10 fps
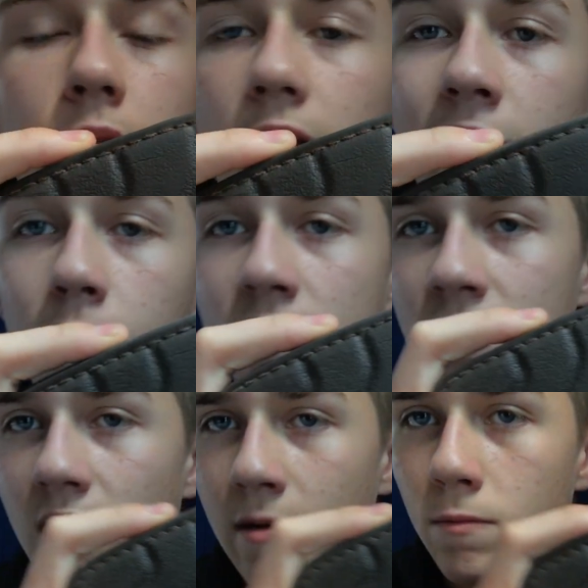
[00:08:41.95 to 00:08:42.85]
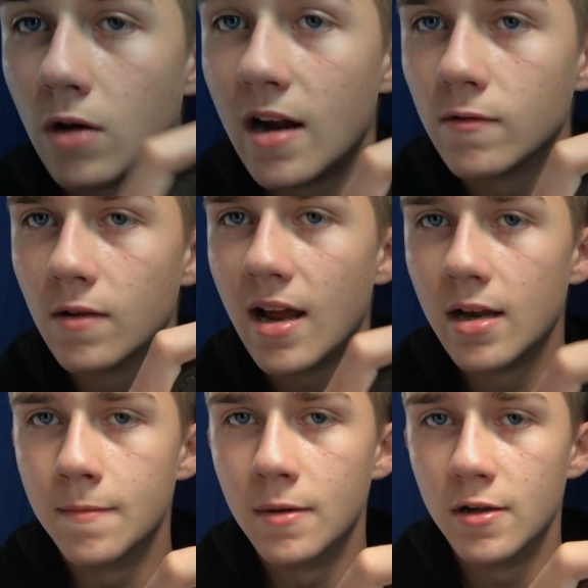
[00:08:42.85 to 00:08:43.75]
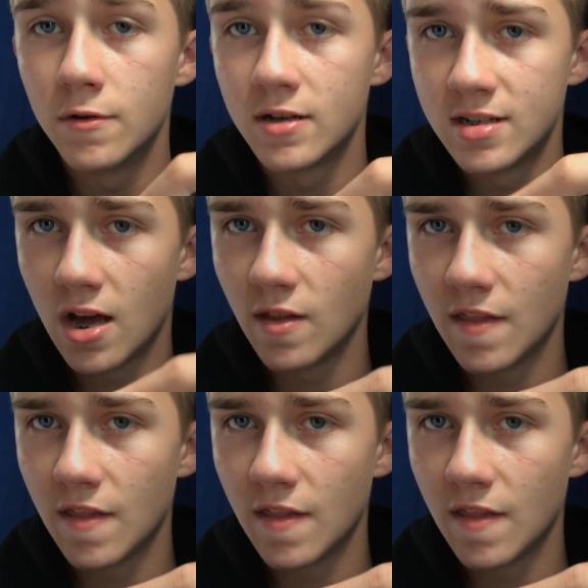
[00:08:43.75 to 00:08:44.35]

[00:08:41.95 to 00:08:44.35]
Like, it wasn't like bright red, but you could tell